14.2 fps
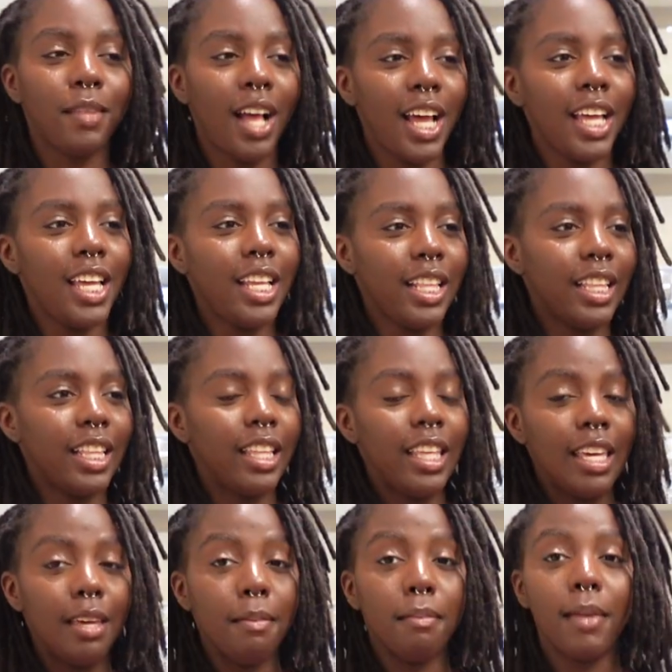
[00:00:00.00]
not in
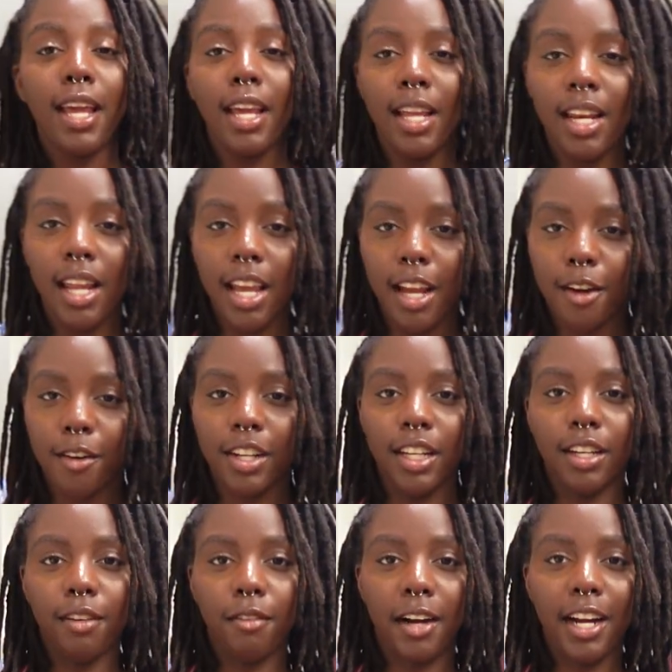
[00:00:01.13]
the main
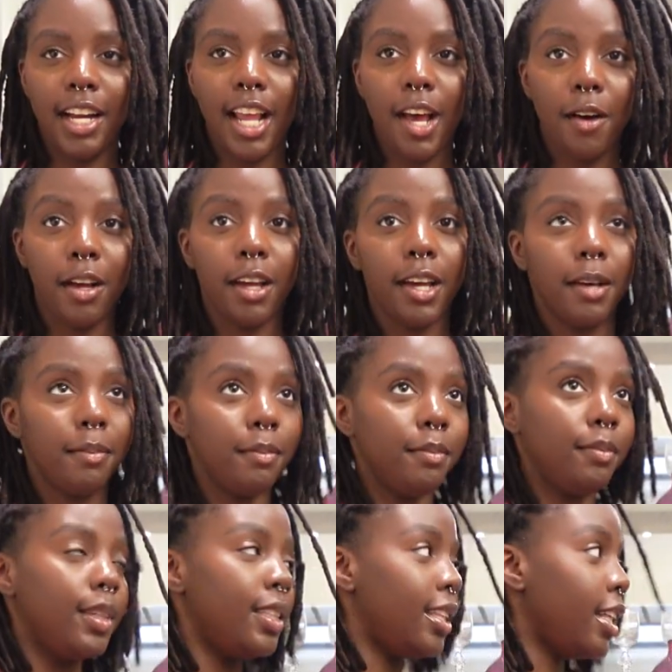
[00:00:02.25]
area right now, I am
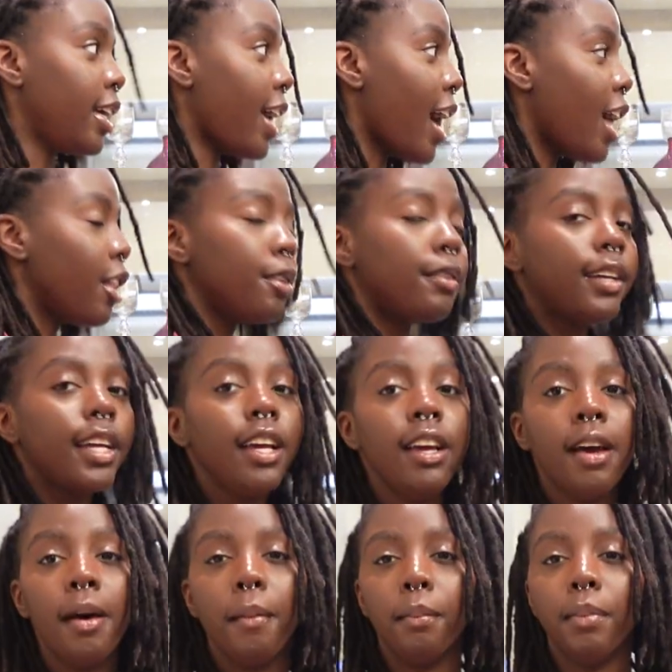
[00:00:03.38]
in the gallery,
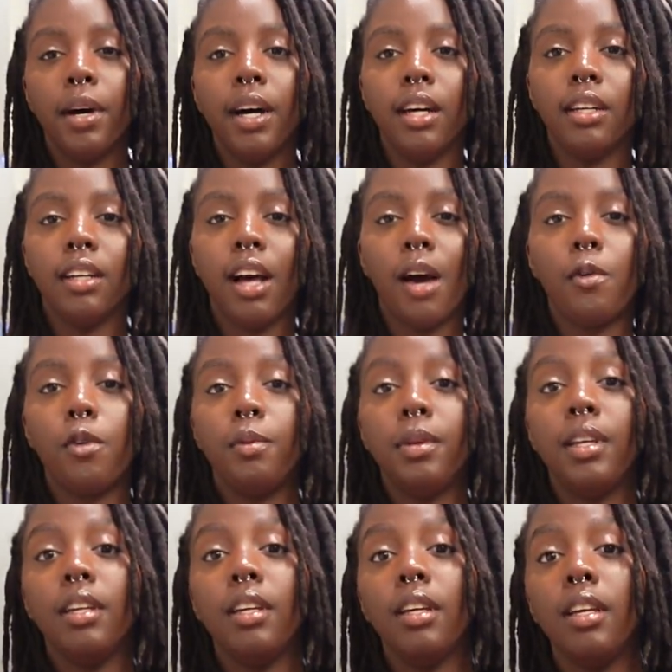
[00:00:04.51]
but I
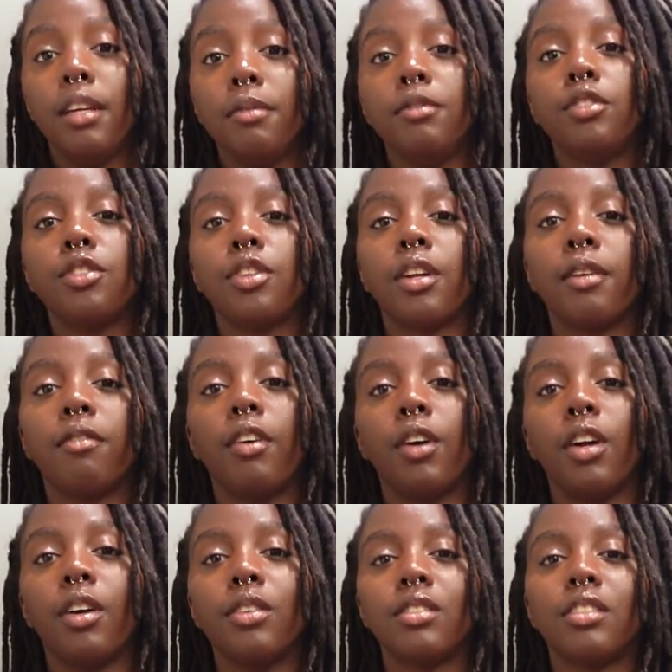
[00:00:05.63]
will be inserting
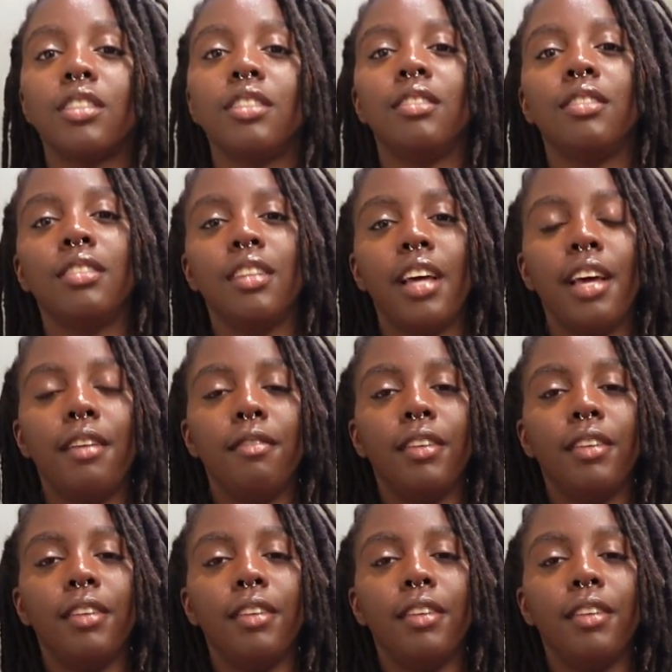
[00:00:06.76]
photos and